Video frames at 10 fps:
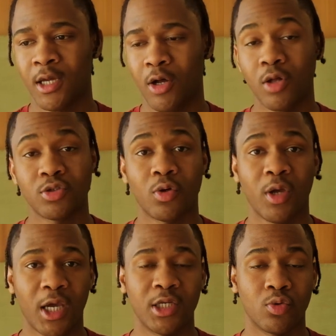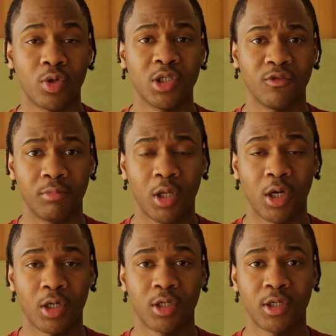also had a creative
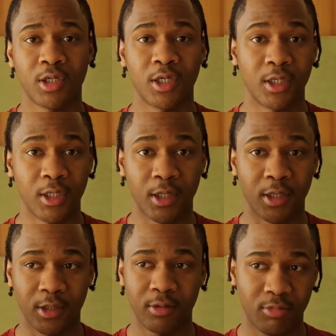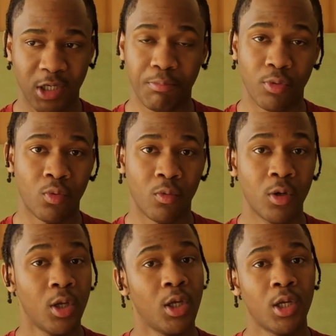block in a couple
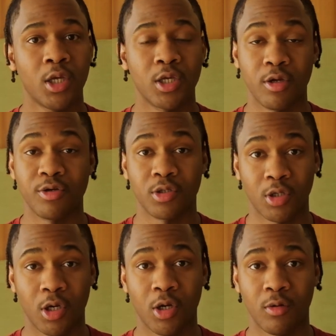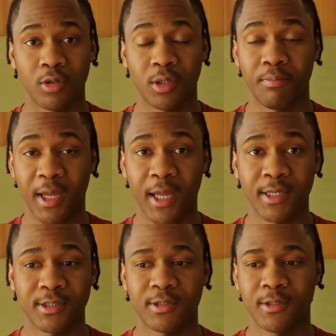years ago in the
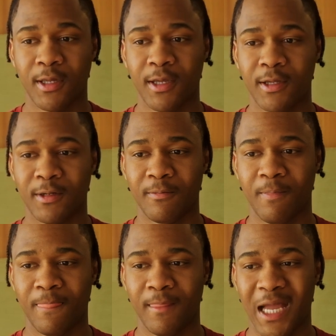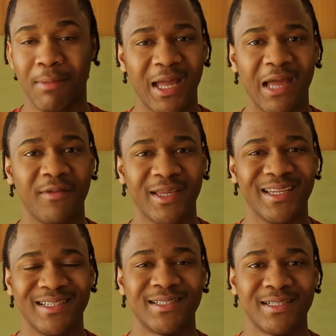past, and I'm having
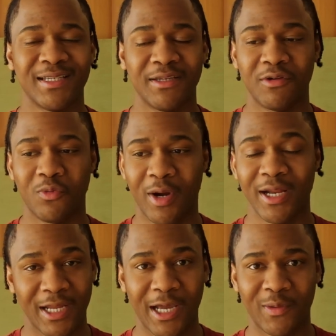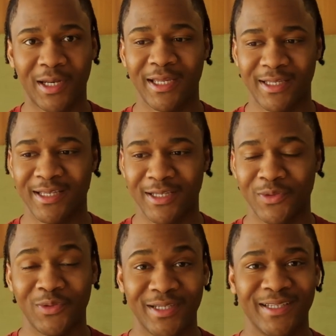it even right now, like
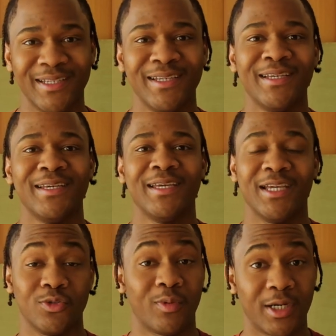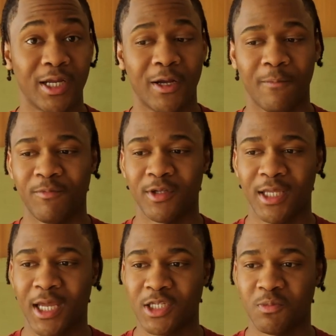including it right now. It
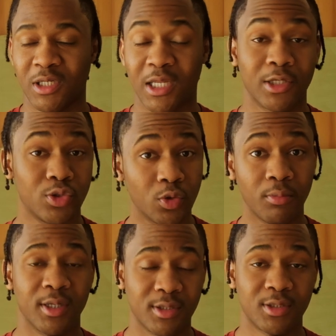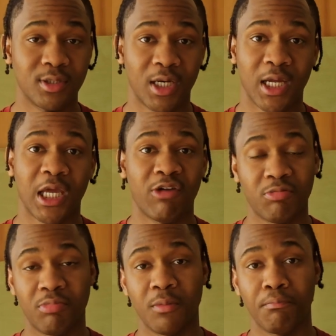has been like 2 months that I
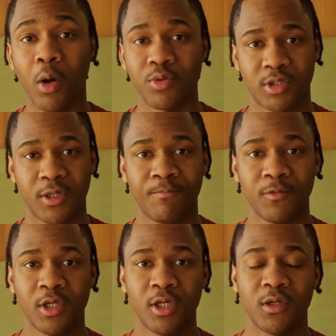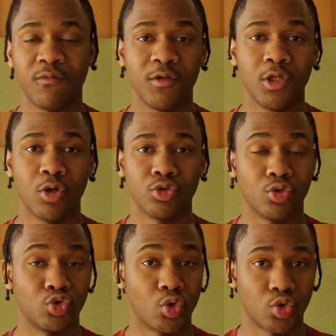haven't been posting videos
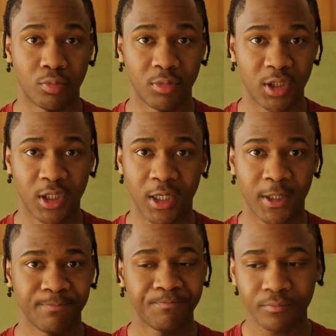on social media